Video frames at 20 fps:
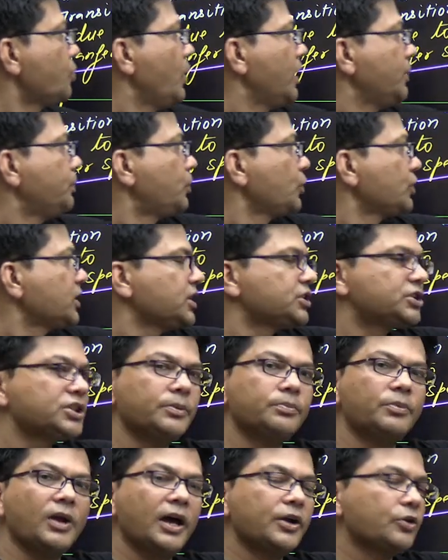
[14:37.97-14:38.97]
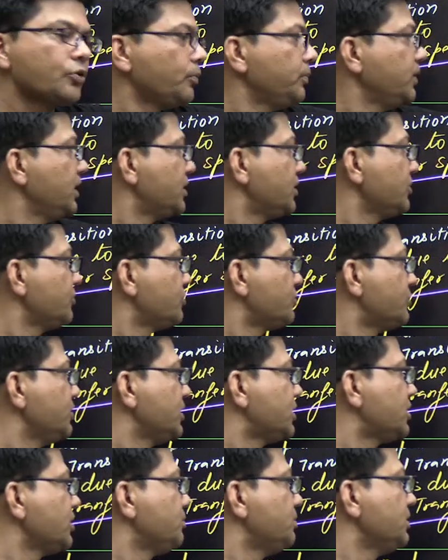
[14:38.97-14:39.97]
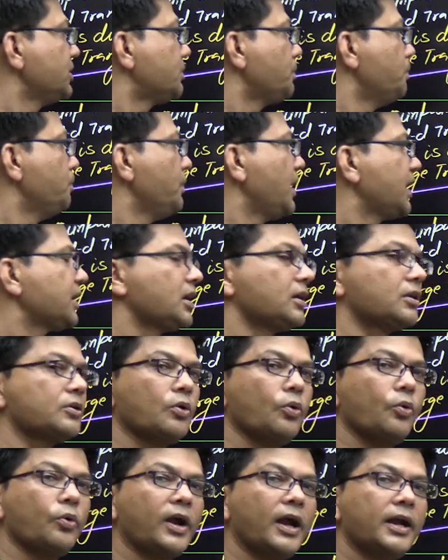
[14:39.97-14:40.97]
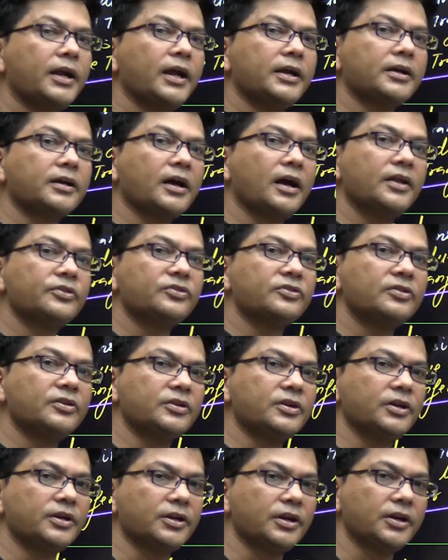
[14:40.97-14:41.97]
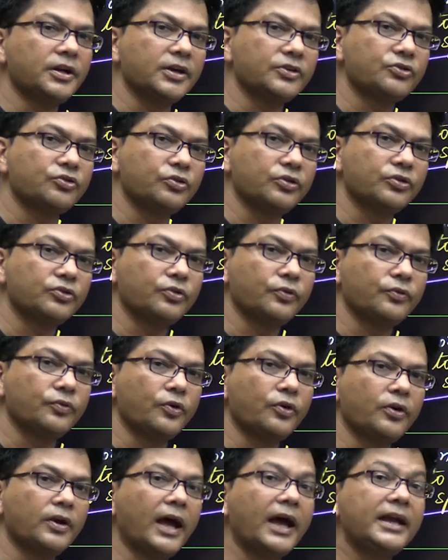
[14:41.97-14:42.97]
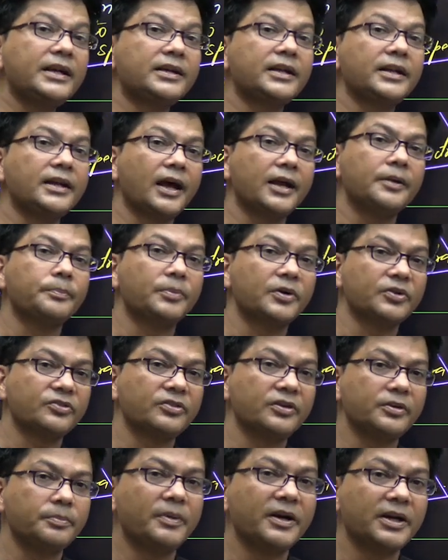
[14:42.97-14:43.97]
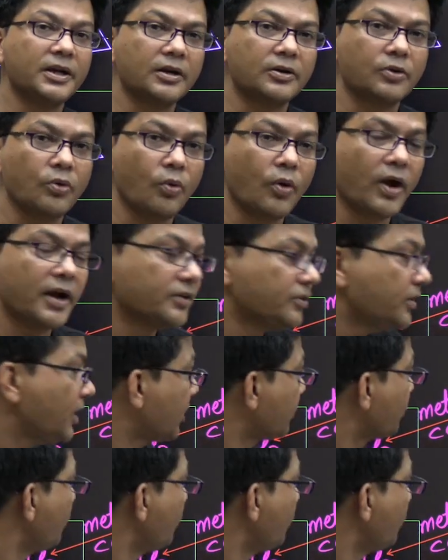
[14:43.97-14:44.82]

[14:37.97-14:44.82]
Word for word: When potassium dichromate is treated with metal chloride and concentrated H2SO4, for 99% metal chloride, they are